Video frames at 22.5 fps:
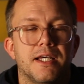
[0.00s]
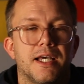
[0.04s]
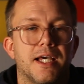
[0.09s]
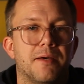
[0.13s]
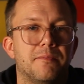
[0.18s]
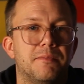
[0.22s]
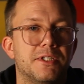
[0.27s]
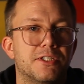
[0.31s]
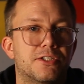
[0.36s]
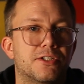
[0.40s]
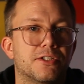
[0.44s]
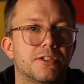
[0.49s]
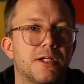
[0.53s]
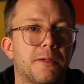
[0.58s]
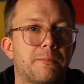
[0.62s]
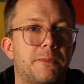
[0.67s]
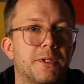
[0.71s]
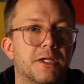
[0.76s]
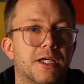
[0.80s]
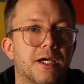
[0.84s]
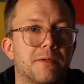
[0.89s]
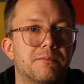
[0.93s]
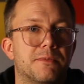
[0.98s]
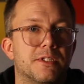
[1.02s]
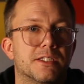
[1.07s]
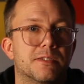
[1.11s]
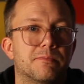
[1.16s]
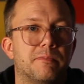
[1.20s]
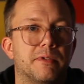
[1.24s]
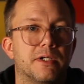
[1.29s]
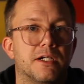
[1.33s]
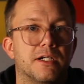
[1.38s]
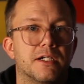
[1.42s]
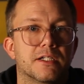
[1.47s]
And be sure to pick up this
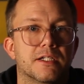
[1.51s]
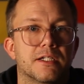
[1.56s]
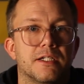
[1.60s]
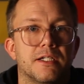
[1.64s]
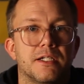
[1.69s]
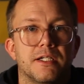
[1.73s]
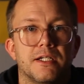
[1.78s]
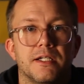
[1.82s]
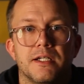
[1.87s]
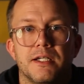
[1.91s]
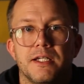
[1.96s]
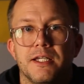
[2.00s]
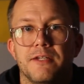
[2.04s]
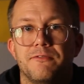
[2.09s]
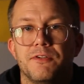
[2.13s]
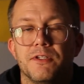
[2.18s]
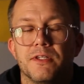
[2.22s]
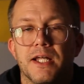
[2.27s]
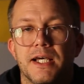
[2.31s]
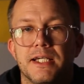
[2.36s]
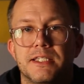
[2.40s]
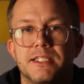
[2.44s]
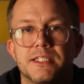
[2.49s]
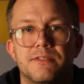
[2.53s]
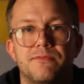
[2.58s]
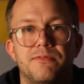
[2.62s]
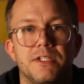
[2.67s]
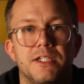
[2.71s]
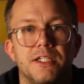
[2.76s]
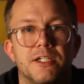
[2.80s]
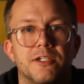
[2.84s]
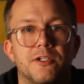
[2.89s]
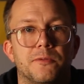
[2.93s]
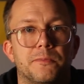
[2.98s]
book. If you like this
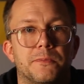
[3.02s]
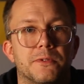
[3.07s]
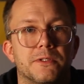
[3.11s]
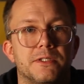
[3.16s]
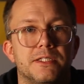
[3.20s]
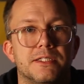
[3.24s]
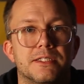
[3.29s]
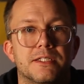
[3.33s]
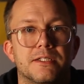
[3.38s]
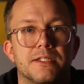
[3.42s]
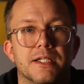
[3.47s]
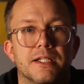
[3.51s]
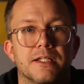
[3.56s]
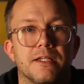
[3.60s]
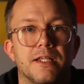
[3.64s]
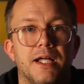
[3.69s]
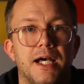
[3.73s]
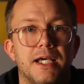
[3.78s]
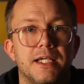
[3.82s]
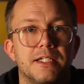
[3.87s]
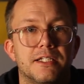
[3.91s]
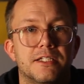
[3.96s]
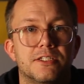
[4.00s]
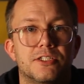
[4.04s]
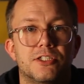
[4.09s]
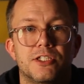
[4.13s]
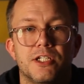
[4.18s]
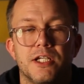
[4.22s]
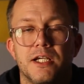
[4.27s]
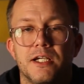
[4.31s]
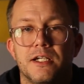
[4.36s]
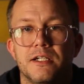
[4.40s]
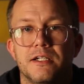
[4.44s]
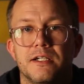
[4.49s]
video, please click like,
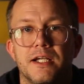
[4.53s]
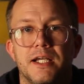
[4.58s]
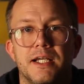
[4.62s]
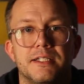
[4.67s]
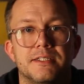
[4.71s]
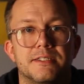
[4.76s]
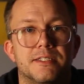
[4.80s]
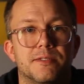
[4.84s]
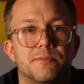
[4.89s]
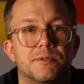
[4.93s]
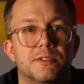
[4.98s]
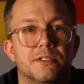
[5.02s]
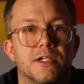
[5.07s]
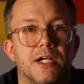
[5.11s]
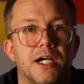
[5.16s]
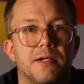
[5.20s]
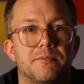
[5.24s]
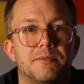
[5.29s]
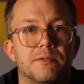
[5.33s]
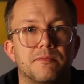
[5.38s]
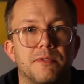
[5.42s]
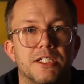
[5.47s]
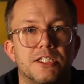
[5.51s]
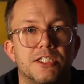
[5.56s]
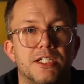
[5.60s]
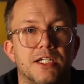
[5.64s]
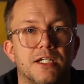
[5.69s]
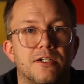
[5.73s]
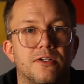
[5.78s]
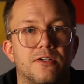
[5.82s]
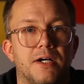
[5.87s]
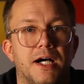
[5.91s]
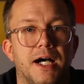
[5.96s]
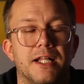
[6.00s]
share, and subscribe to my channel.